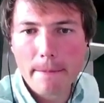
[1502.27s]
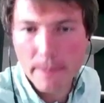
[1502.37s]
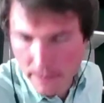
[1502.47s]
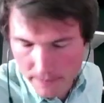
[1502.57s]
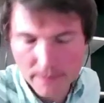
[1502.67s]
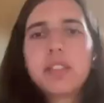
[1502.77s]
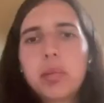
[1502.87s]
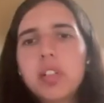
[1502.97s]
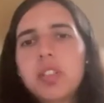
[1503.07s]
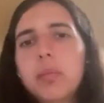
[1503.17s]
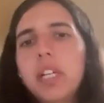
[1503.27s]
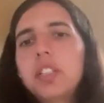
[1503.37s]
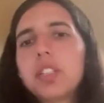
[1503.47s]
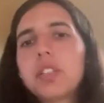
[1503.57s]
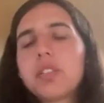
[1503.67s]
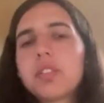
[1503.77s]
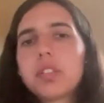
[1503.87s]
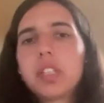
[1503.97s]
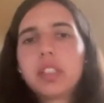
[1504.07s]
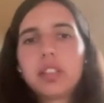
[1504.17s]
because it's
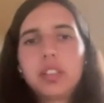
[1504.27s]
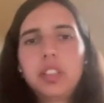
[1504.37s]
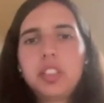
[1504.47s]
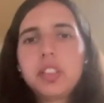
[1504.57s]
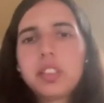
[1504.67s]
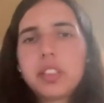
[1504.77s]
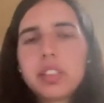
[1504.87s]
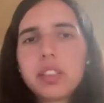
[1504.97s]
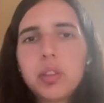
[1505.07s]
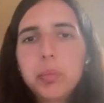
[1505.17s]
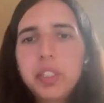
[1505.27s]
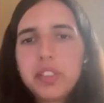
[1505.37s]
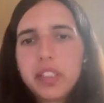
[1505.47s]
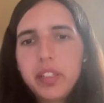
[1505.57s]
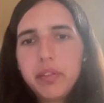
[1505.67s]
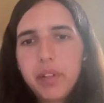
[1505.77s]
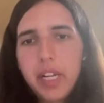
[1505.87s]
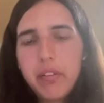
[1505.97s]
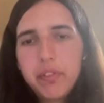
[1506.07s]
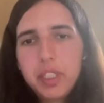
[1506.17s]
approximations and it just computes at
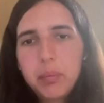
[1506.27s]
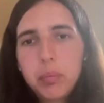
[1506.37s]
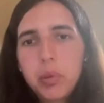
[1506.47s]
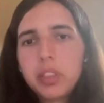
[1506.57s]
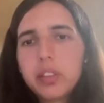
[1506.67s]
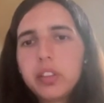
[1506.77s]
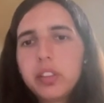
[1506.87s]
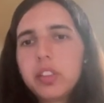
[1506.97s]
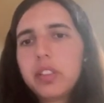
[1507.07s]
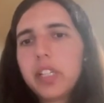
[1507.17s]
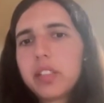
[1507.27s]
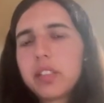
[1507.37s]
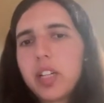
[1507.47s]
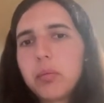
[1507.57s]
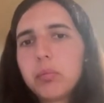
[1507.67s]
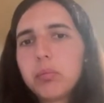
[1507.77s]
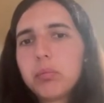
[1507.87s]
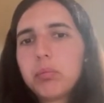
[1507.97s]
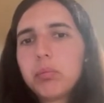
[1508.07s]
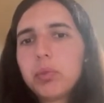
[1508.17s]
every point and just takes time
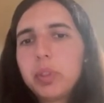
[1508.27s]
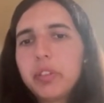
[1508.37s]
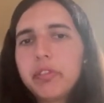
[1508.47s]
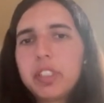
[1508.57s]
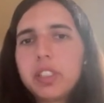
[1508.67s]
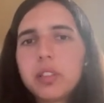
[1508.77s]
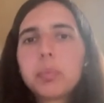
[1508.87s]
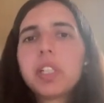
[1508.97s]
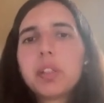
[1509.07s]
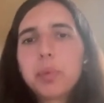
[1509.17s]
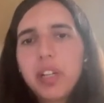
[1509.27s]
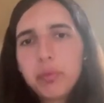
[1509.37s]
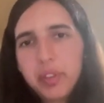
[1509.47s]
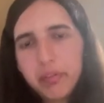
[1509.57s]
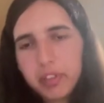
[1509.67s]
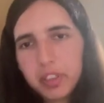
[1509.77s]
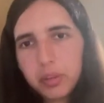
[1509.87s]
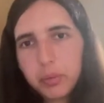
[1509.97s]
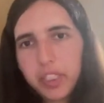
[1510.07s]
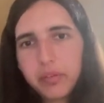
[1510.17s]
to invert. Because we have to
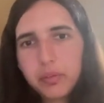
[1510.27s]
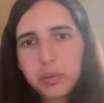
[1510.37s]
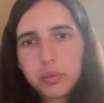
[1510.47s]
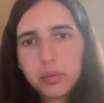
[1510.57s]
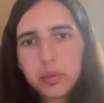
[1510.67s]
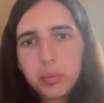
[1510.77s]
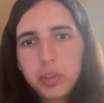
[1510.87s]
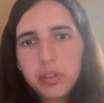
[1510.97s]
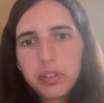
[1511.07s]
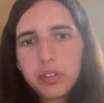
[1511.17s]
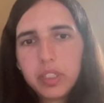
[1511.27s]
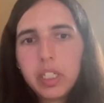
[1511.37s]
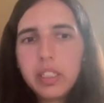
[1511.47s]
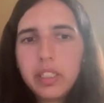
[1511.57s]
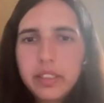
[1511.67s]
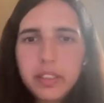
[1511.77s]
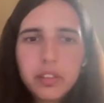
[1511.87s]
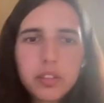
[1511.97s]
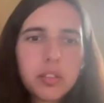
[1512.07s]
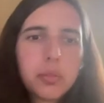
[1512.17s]
invert, we have to compute these
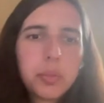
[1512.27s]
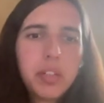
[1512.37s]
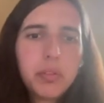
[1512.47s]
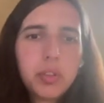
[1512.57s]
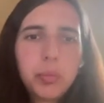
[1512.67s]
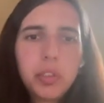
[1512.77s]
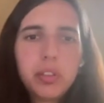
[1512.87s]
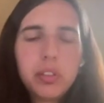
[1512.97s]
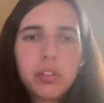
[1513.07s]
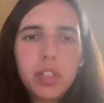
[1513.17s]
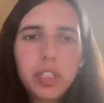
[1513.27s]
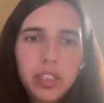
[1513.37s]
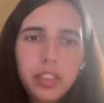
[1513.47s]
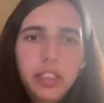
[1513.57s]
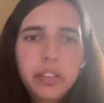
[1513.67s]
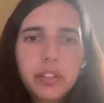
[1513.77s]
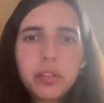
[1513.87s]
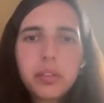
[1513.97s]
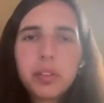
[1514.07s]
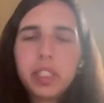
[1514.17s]
integrals, we have to compute another
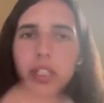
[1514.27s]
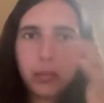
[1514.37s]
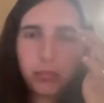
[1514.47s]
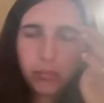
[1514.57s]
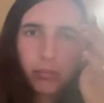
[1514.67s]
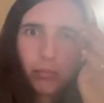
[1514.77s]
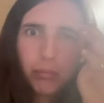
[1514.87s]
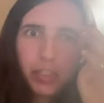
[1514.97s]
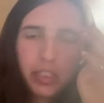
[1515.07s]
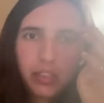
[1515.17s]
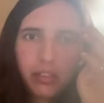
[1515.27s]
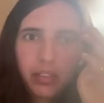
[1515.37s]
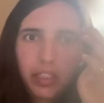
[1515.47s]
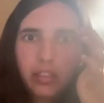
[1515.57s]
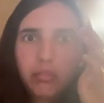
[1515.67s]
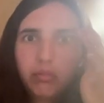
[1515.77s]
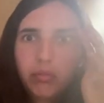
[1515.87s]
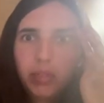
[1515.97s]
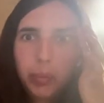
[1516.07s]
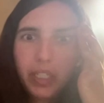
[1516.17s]
integral, so it can, and yeah,
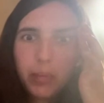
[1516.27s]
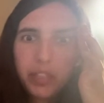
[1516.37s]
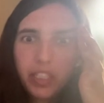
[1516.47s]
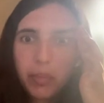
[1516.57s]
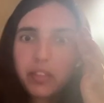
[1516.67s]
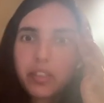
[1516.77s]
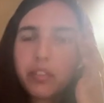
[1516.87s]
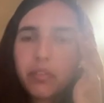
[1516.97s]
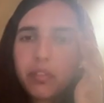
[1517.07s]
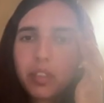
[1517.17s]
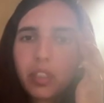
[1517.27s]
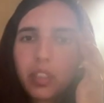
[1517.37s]
it becomes expensive.